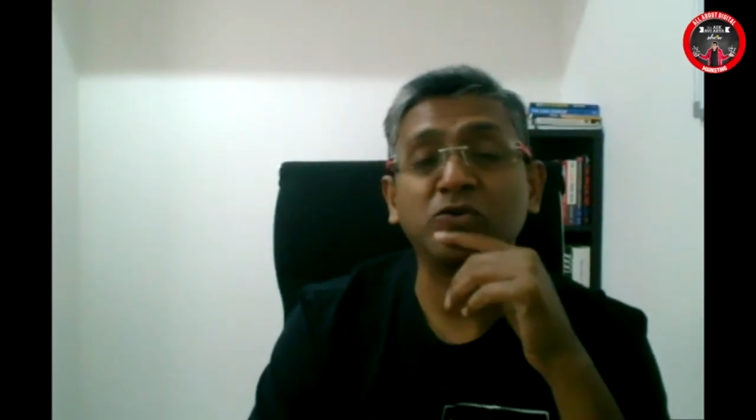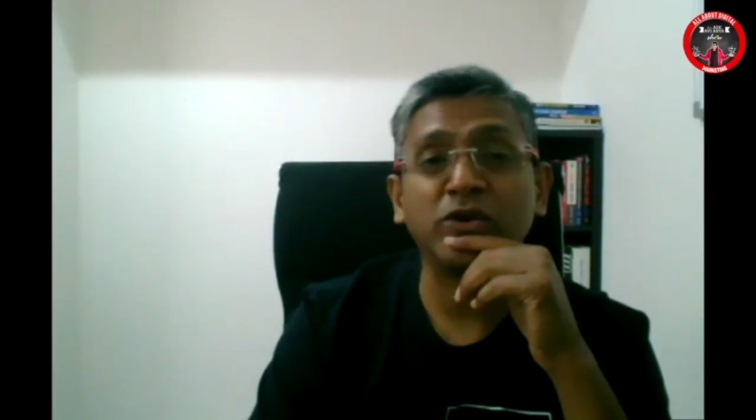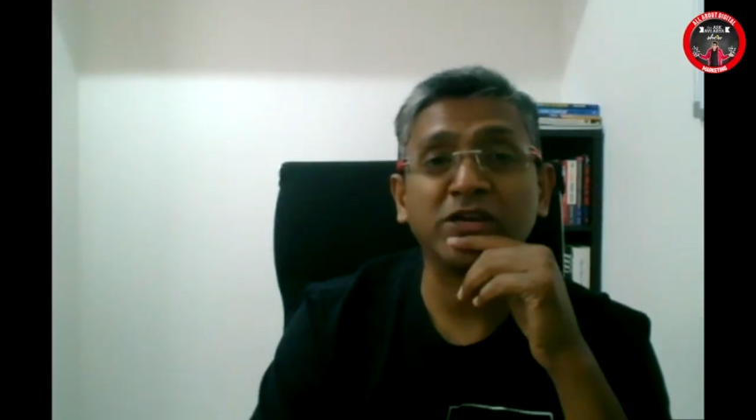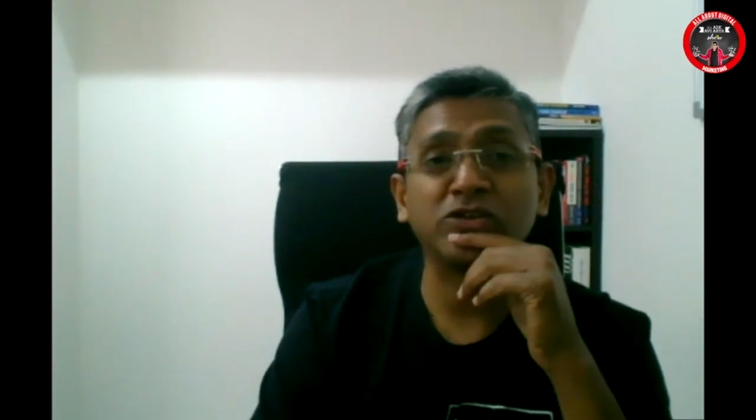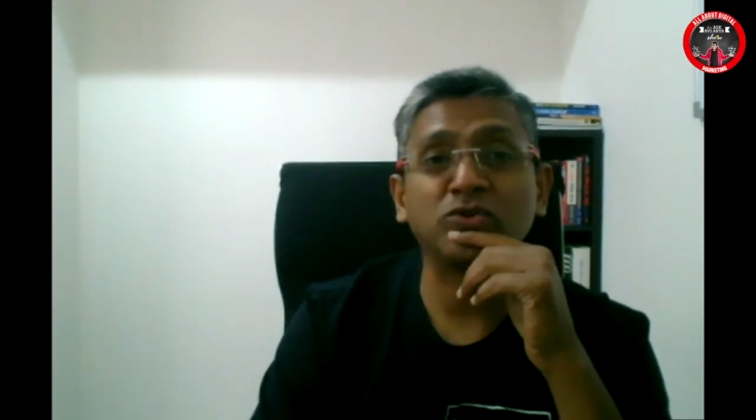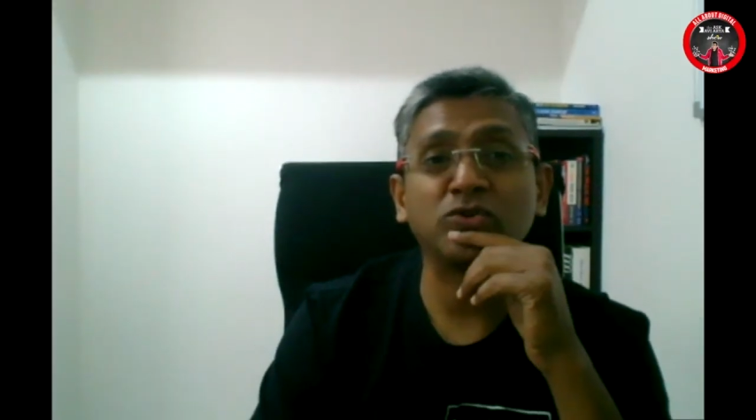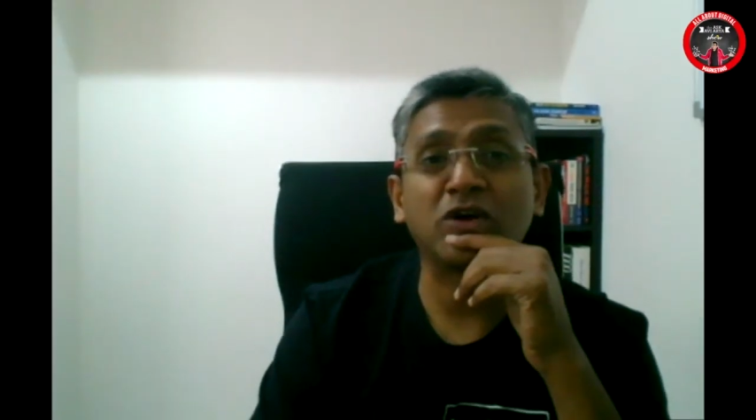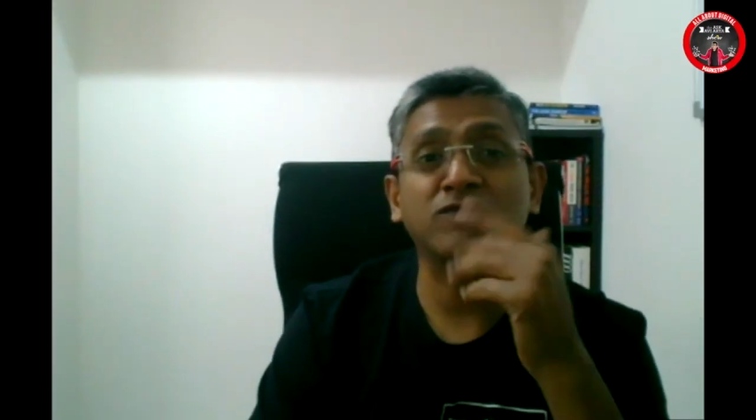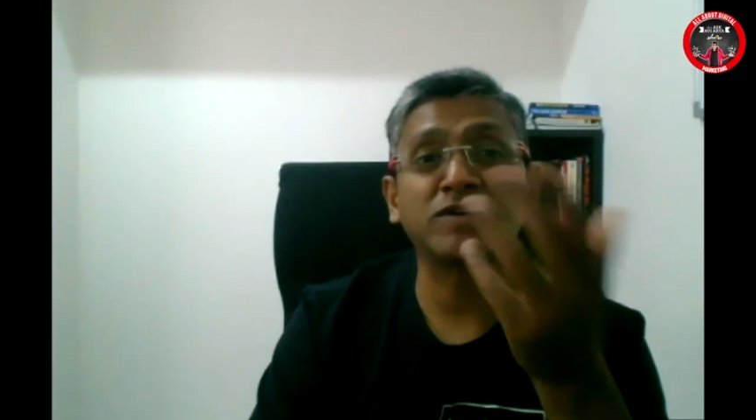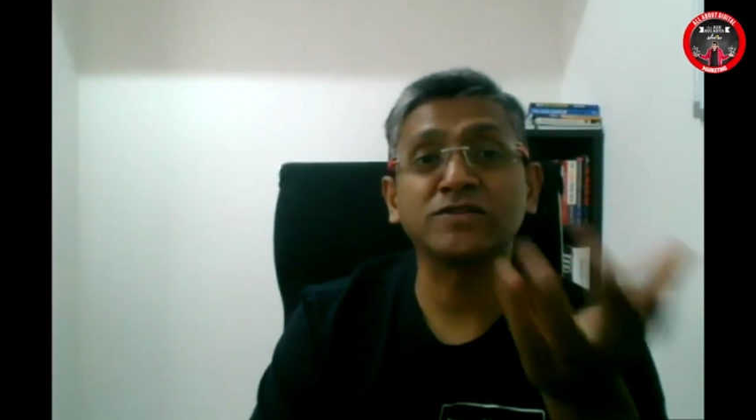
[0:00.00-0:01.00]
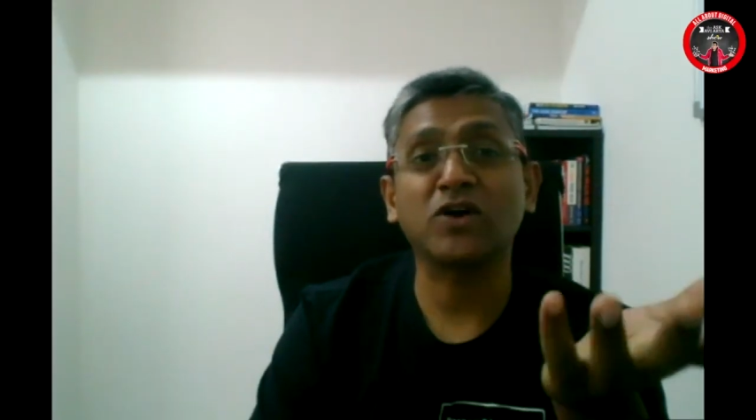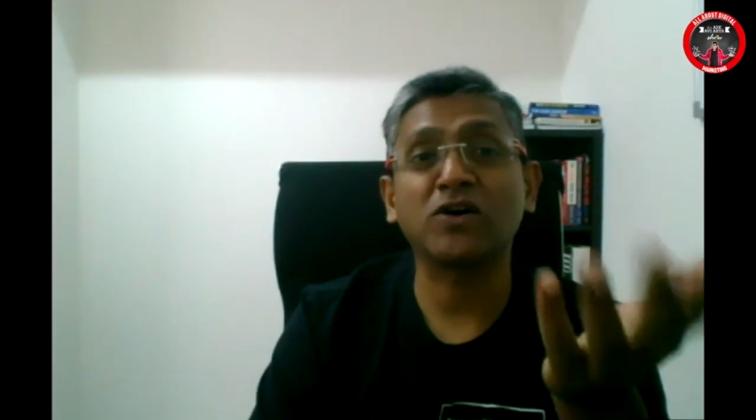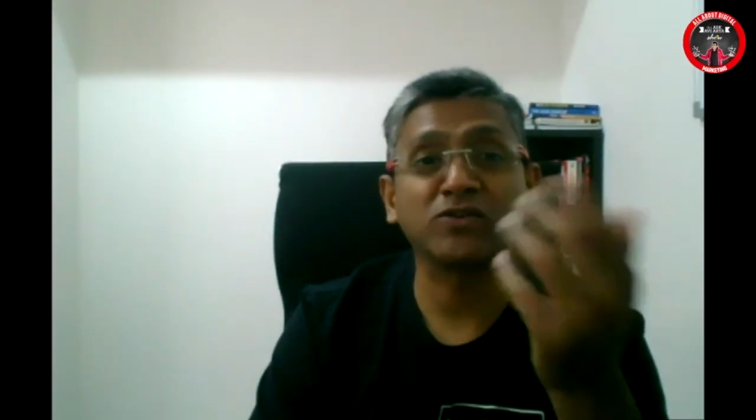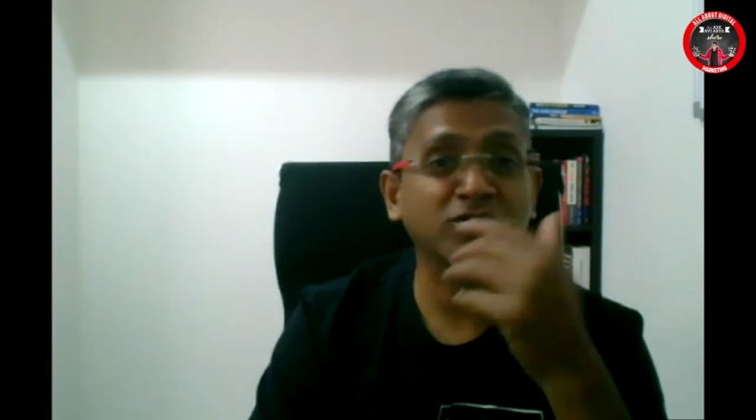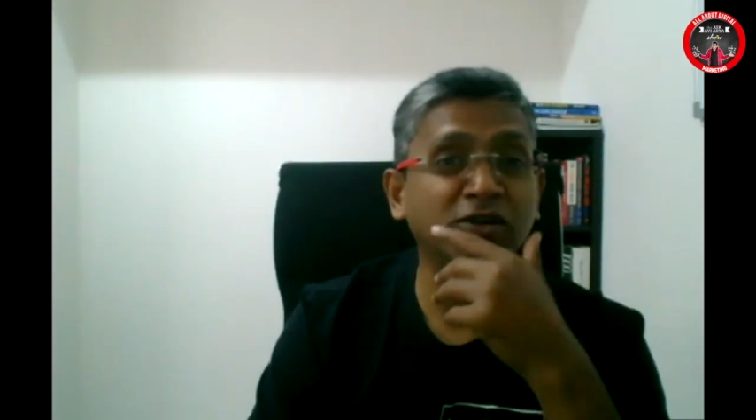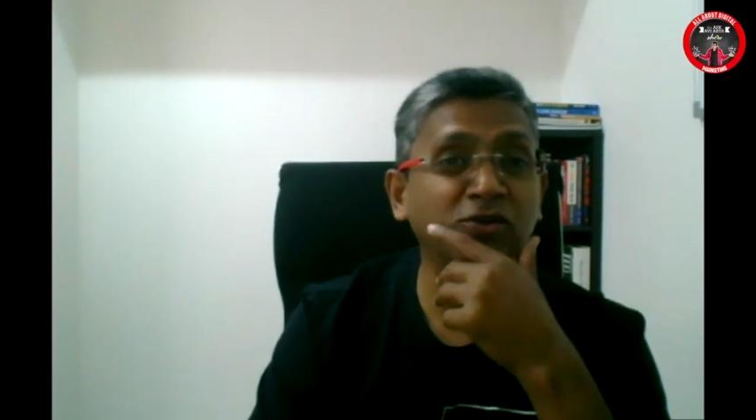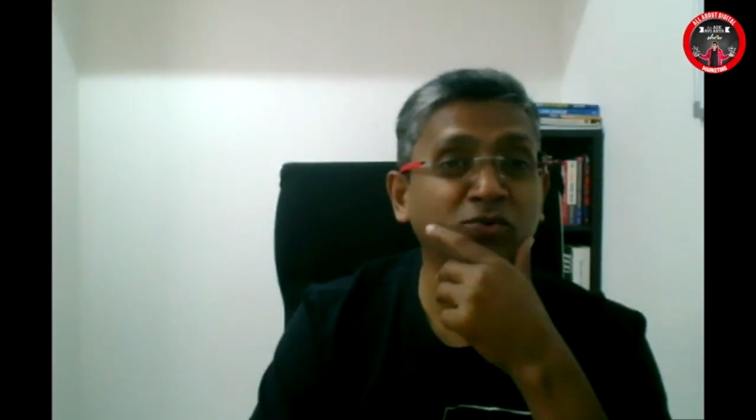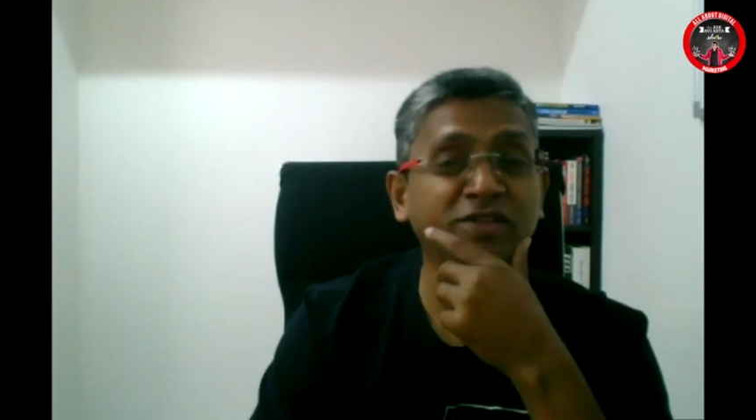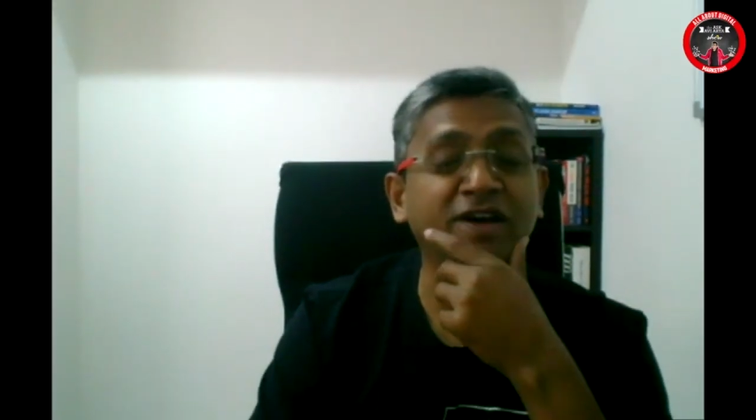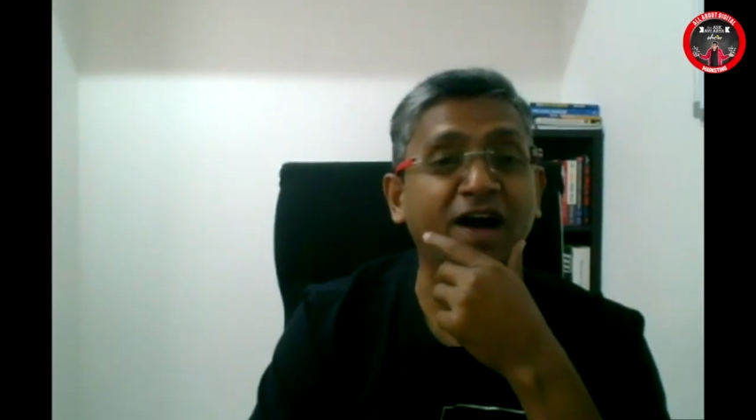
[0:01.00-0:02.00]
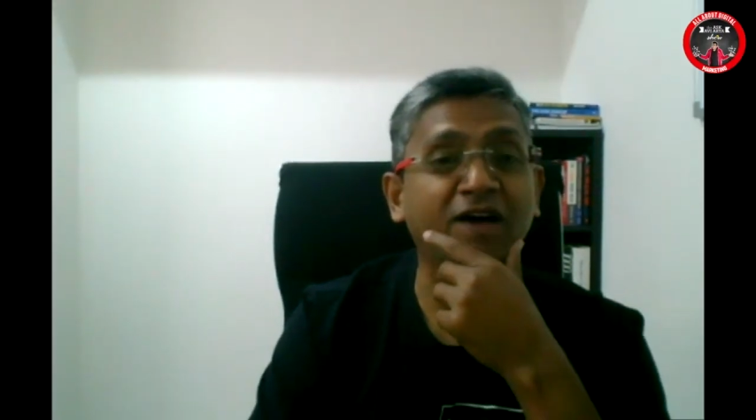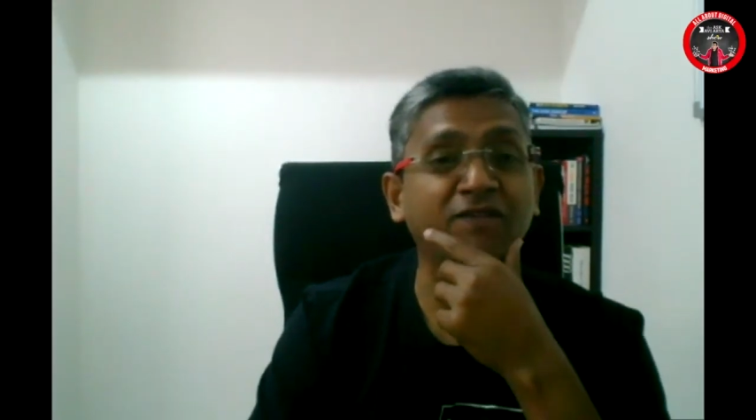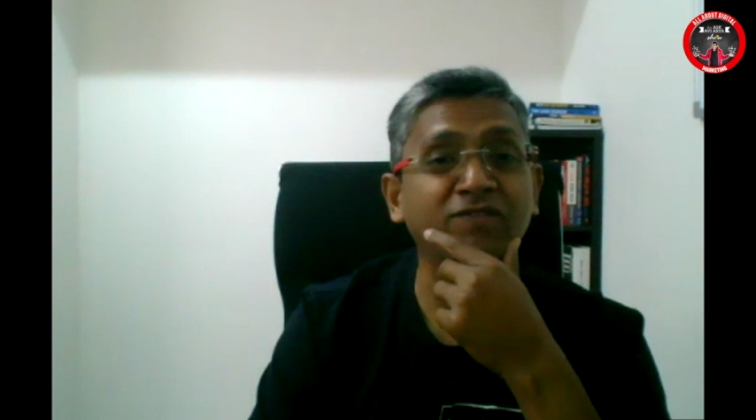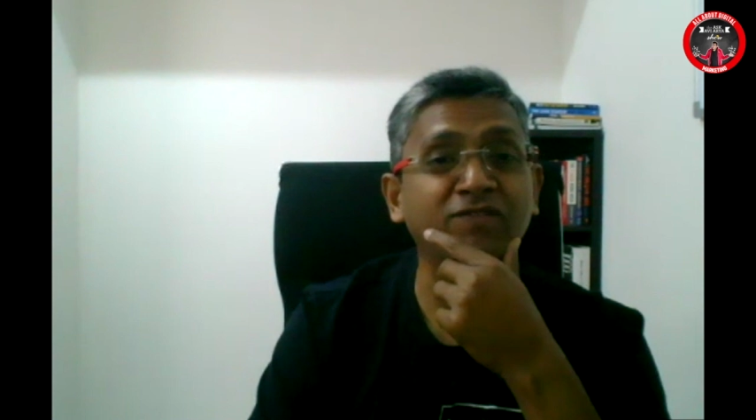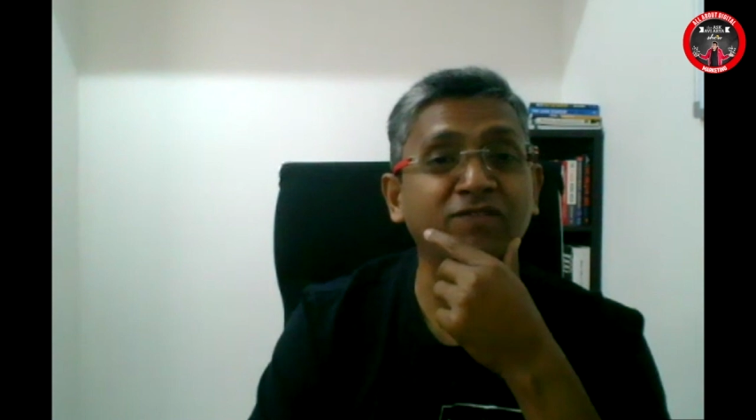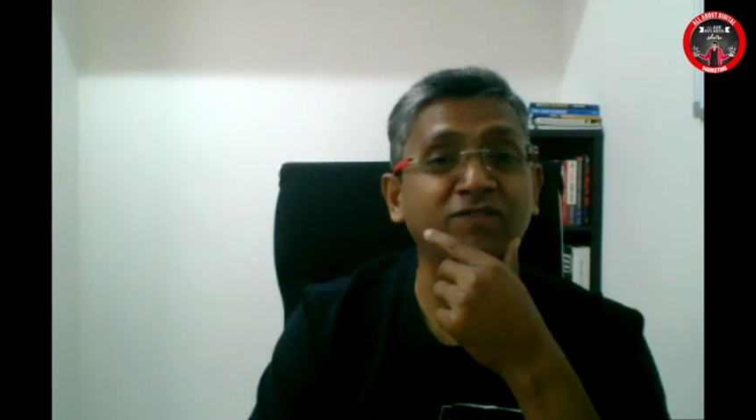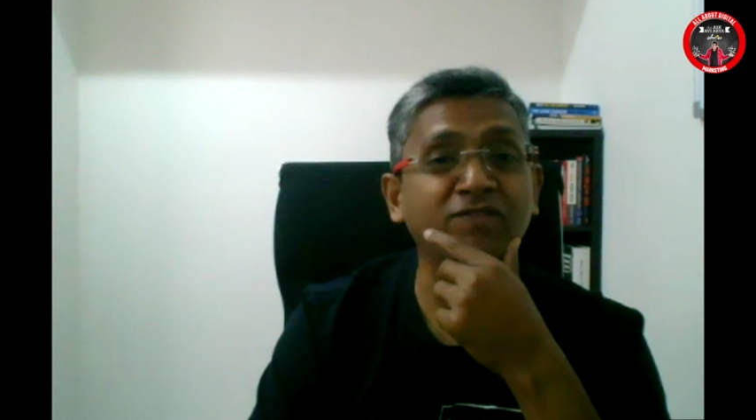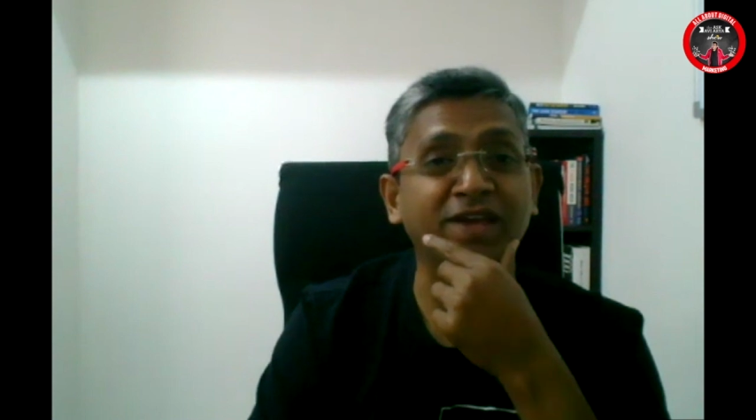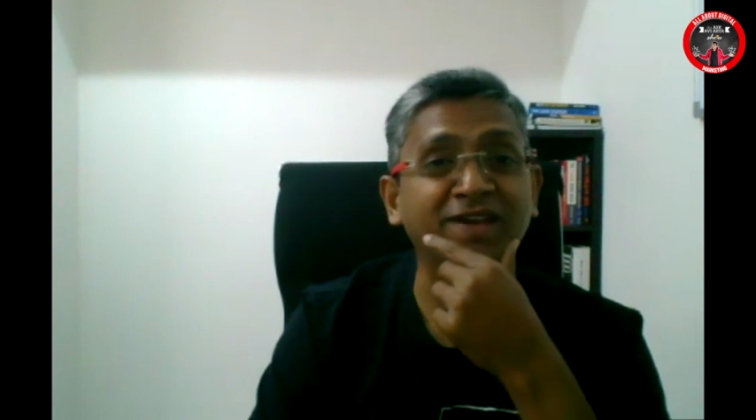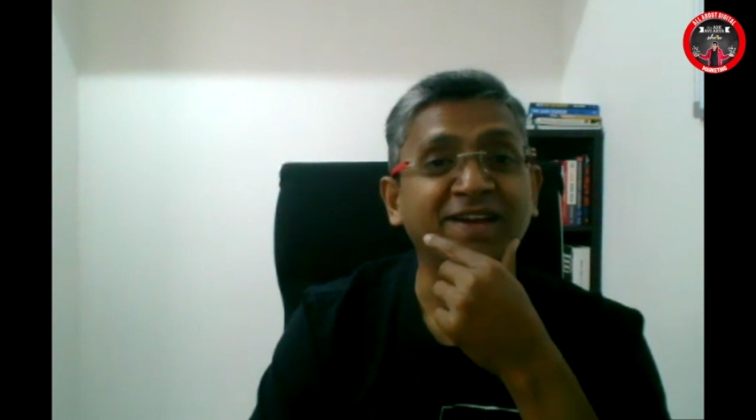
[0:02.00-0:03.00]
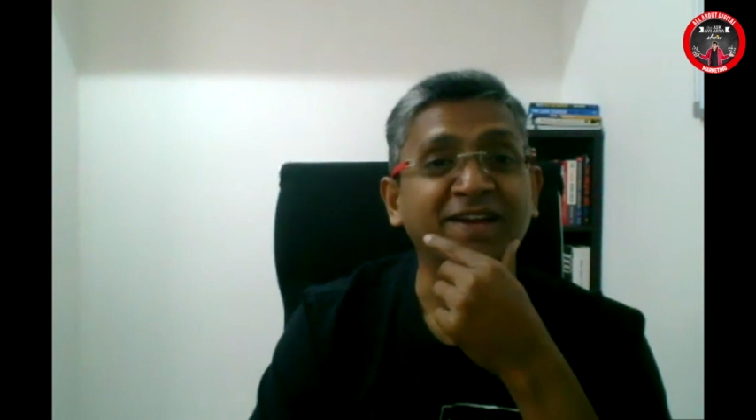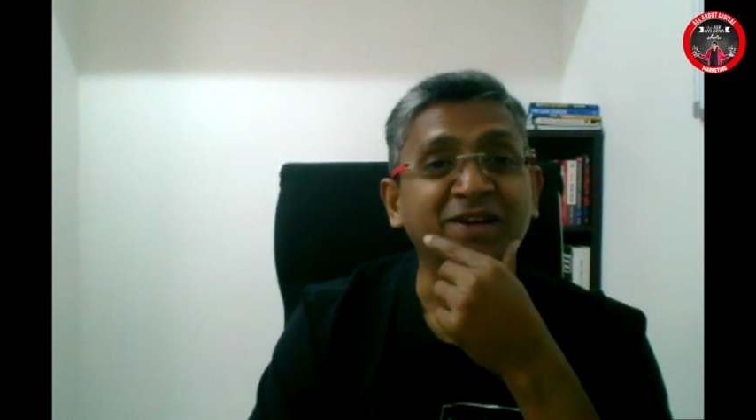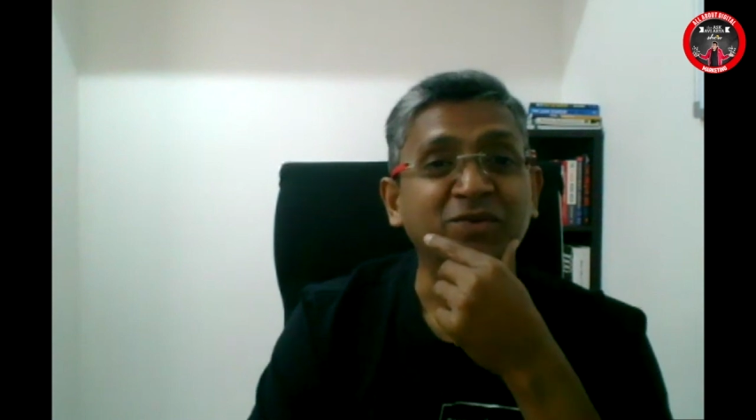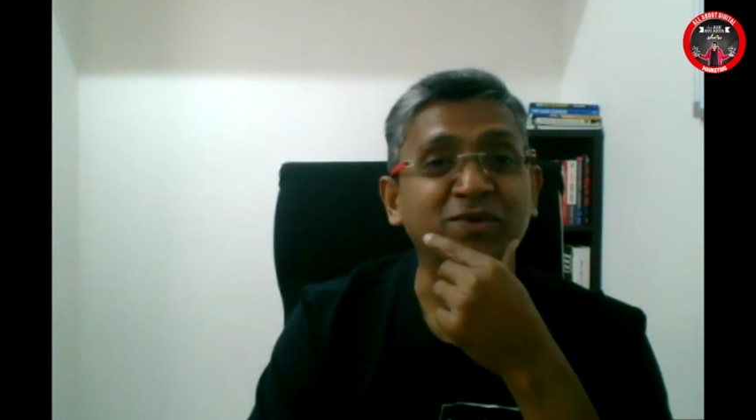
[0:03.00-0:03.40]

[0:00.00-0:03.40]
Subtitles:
going into a conference, or you can do the Avi way,